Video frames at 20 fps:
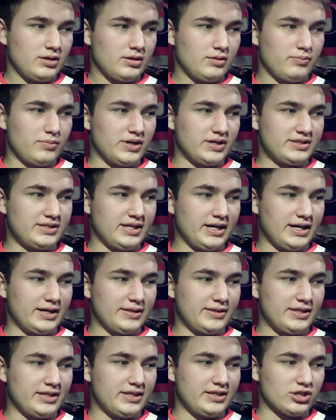But
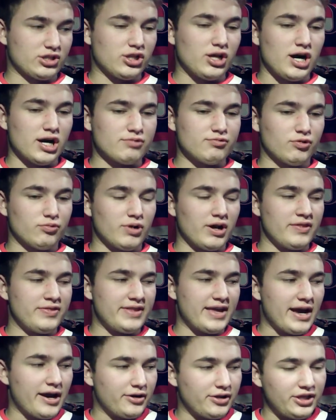the clock will run
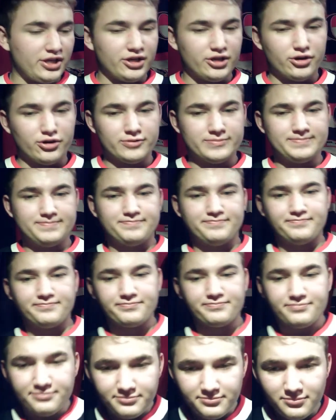down here,
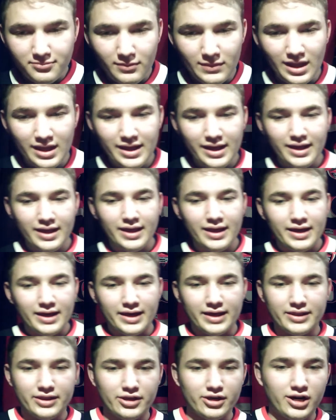
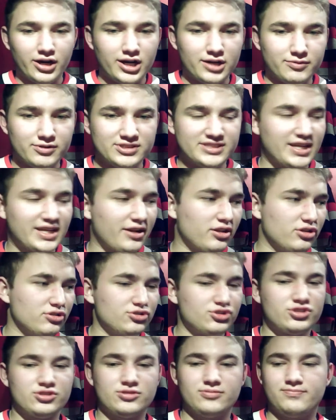and the Ottawa
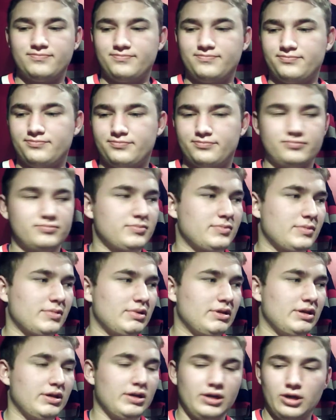Senators
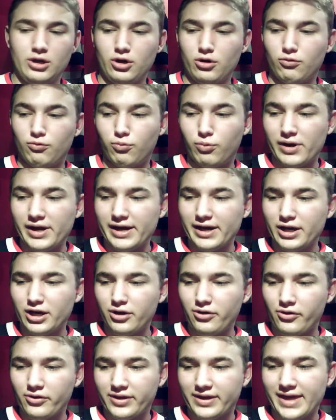will